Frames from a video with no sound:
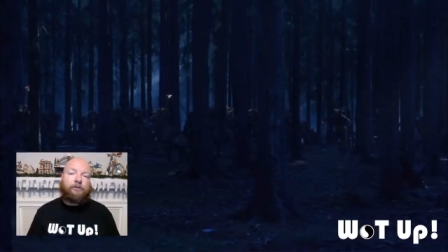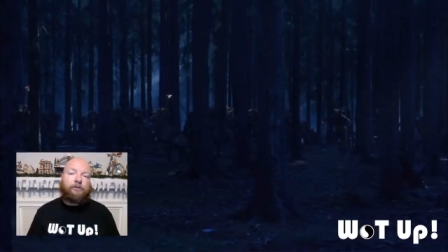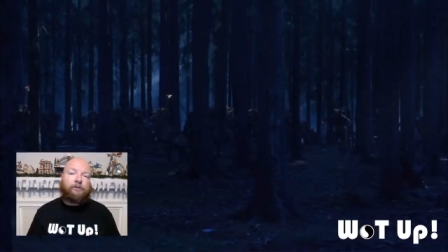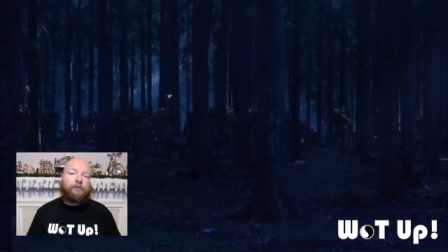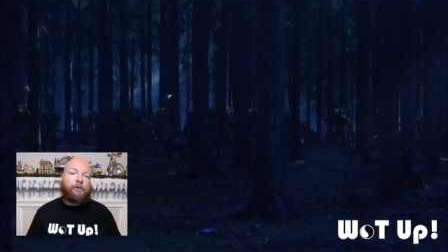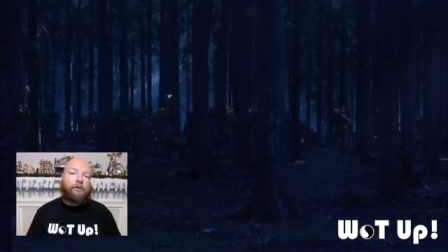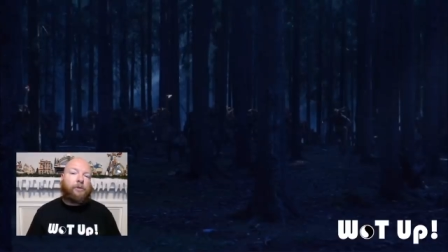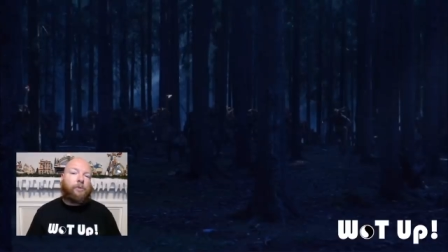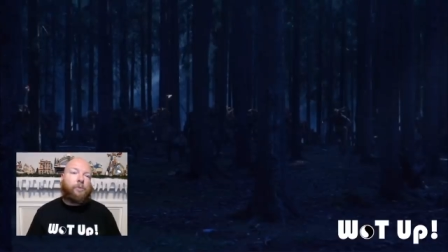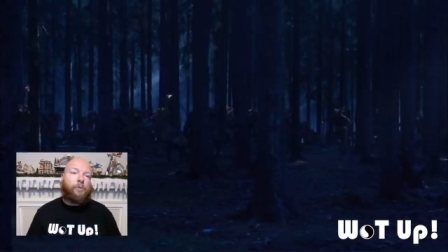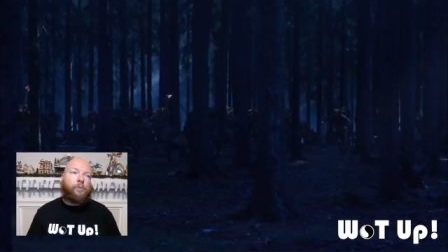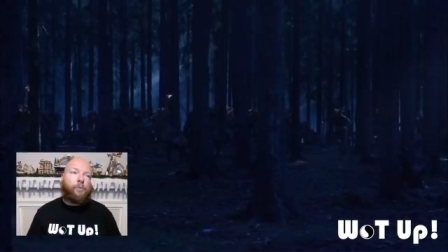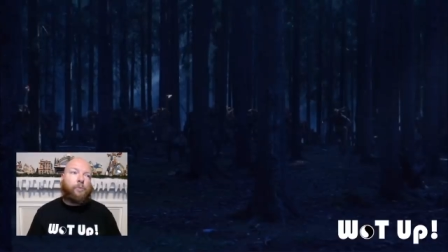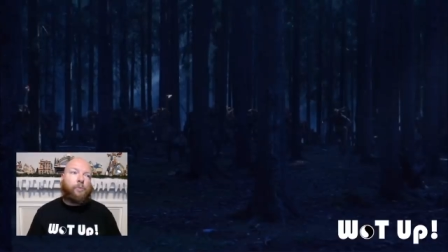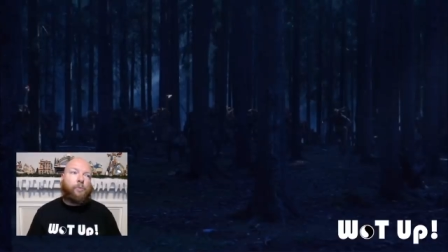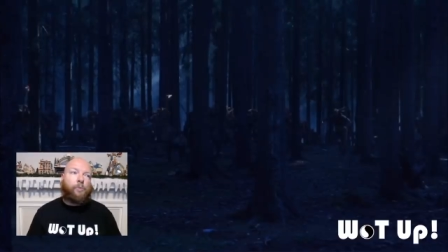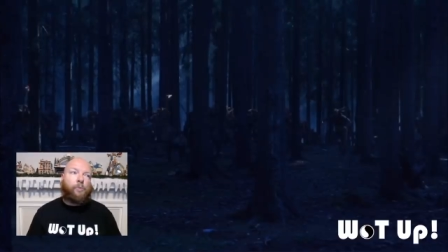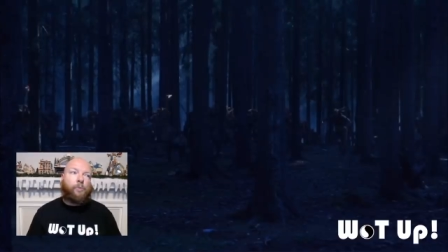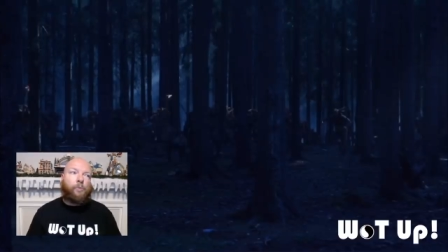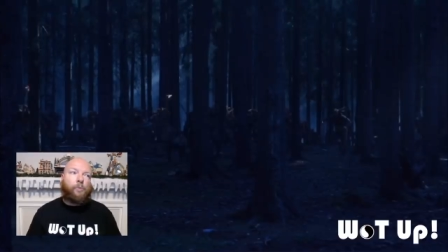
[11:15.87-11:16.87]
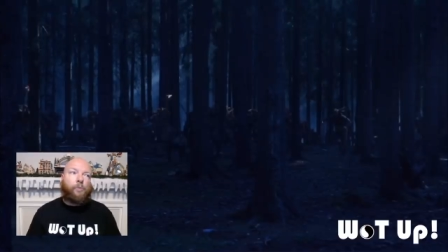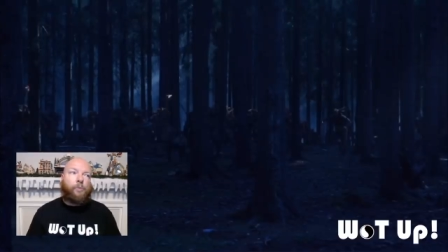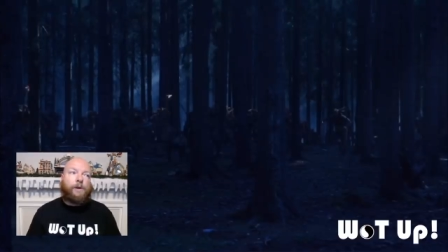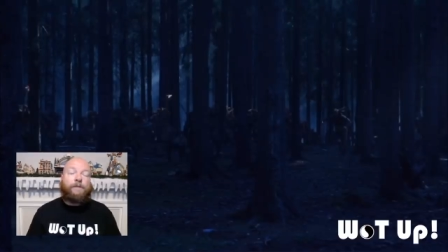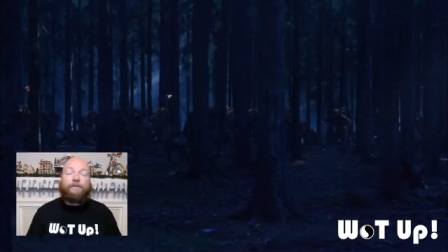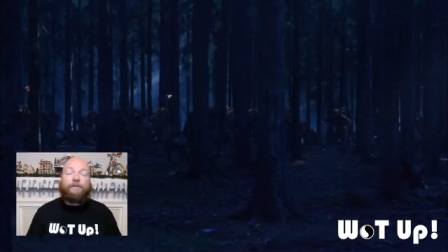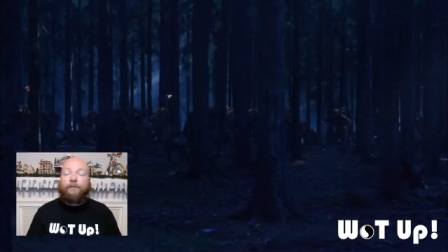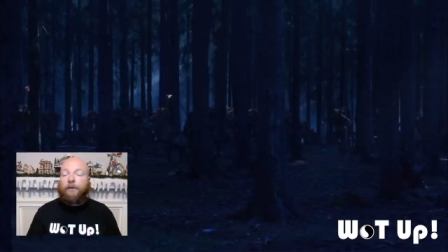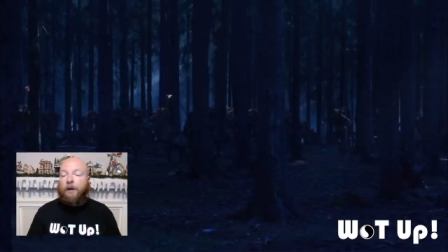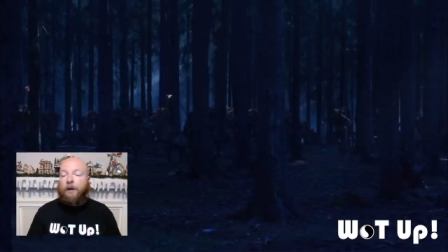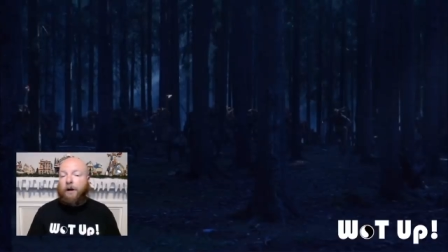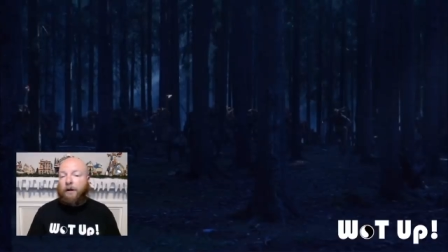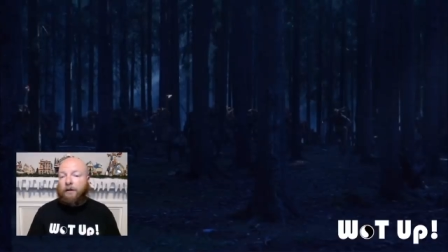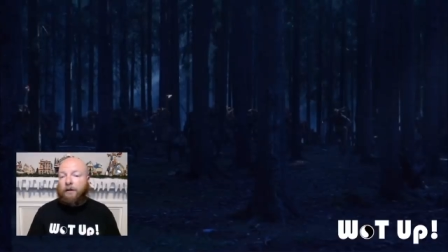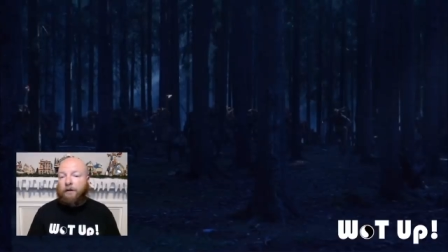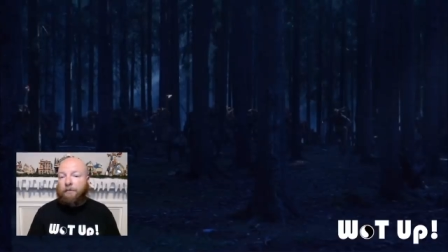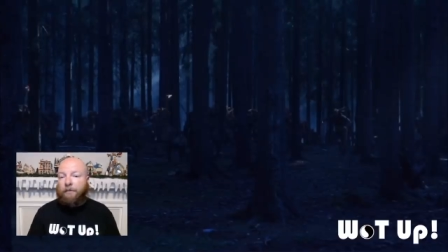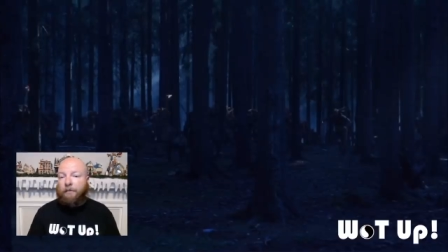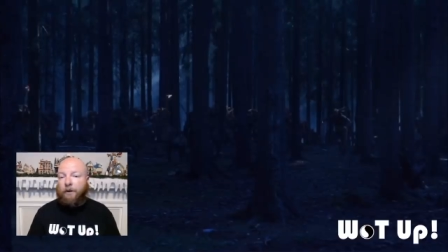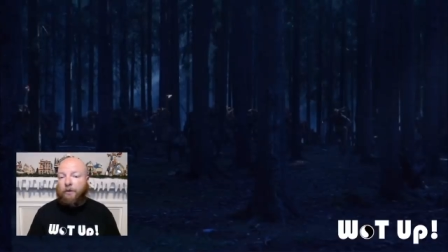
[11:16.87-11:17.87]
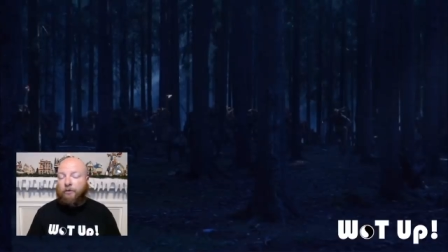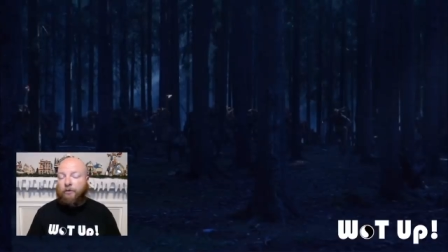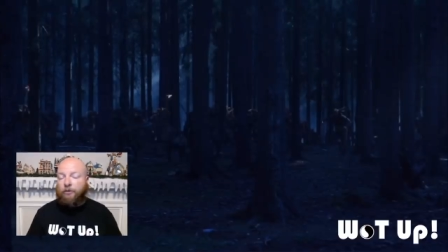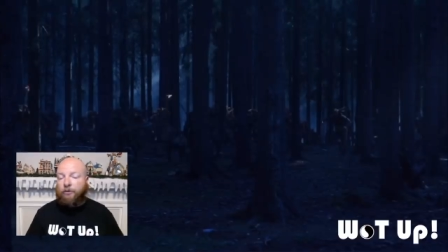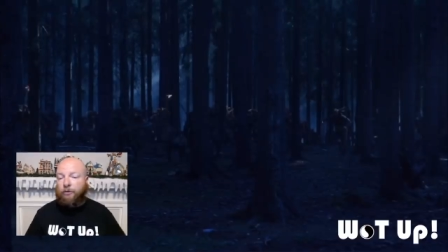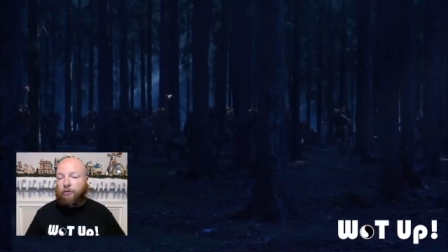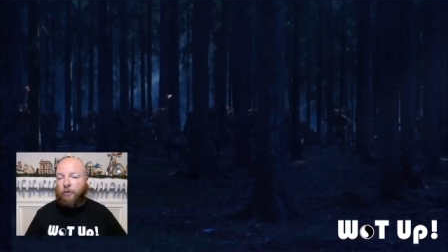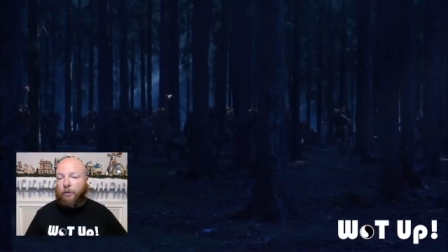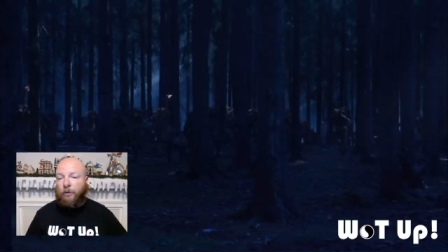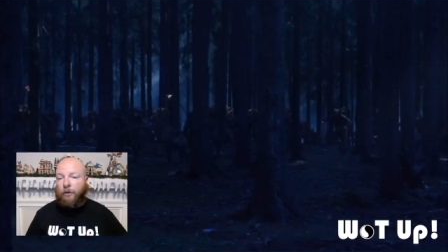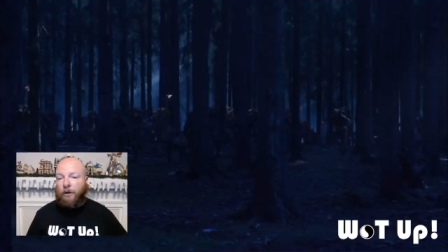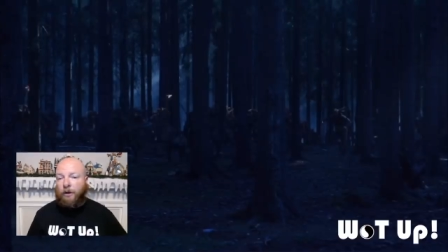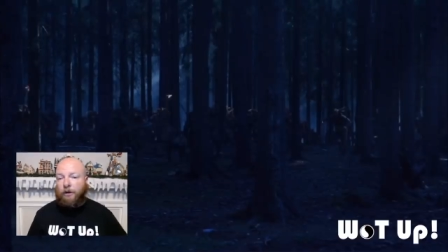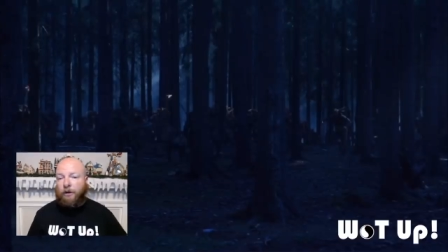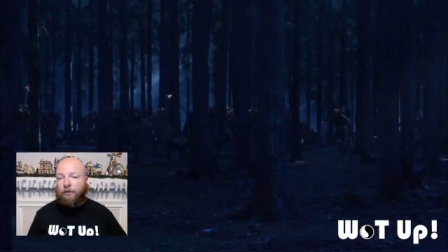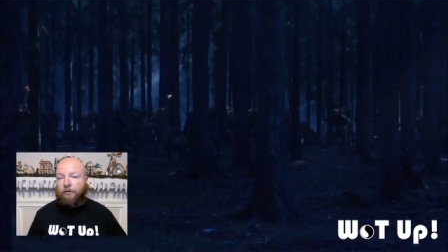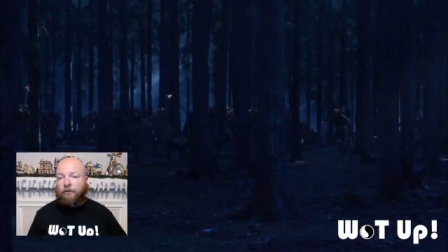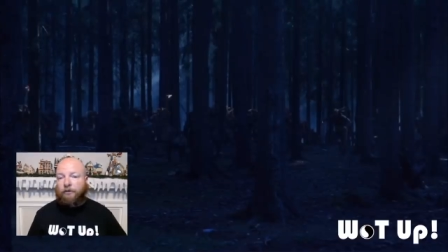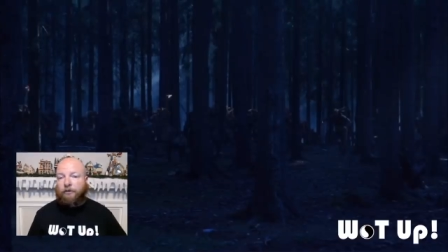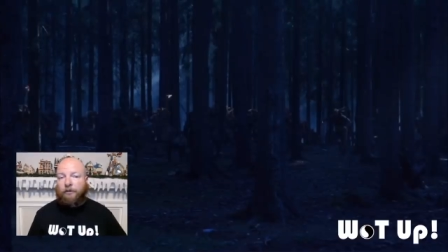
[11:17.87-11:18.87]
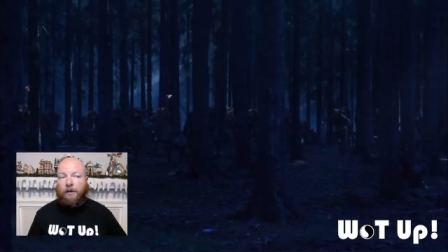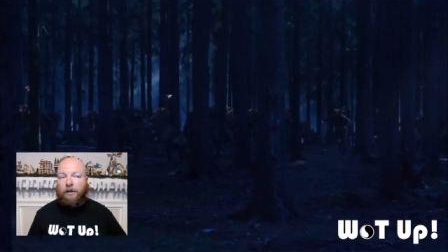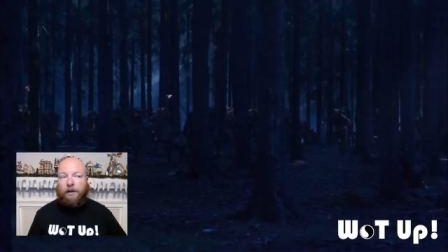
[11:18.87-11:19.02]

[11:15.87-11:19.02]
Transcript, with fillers: So we've talked about Trollocs